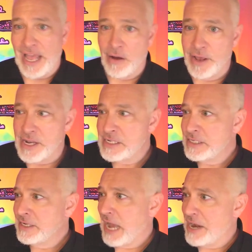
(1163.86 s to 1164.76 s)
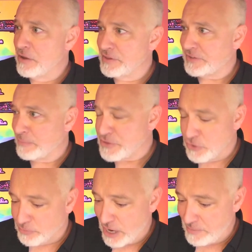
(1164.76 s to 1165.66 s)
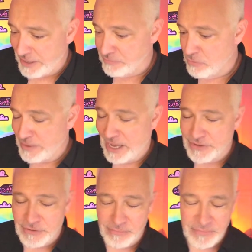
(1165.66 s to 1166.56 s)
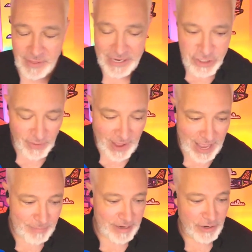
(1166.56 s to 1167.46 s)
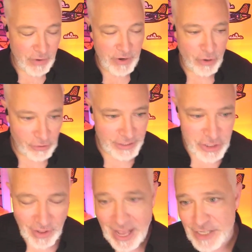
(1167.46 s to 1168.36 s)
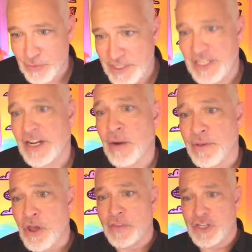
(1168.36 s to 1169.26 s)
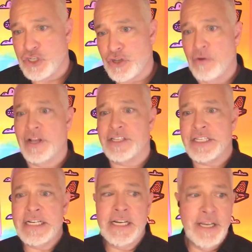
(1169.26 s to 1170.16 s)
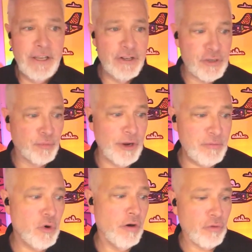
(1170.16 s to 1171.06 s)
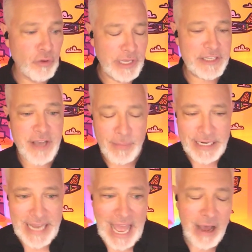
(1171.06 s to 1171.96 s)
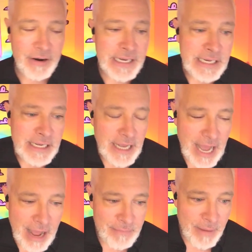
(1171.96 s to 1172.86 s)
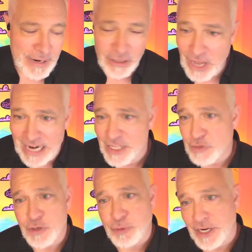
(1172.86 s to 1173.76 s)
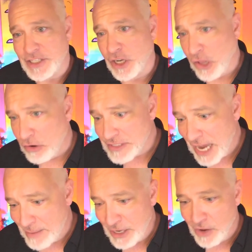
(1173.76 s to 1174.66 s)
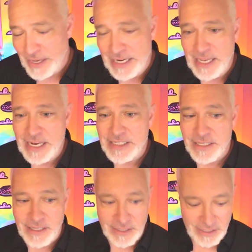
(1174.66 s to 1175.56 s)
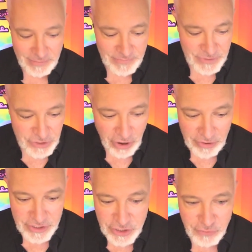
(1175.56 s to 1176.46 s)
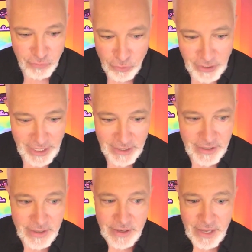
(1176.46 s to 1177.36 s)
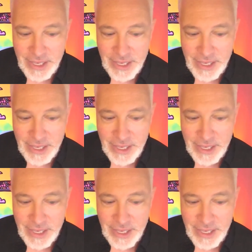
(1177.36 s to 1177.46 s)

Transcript: right now. And I know this episode will probably be, won't be out till late July, but you know, in early July, as we sit here with all these SCOTUS, you know, Supreme Court rulings coming down, um, I mean, a lot of this was predicted a long time ago. It, it isn't that the SCOTUS is ruling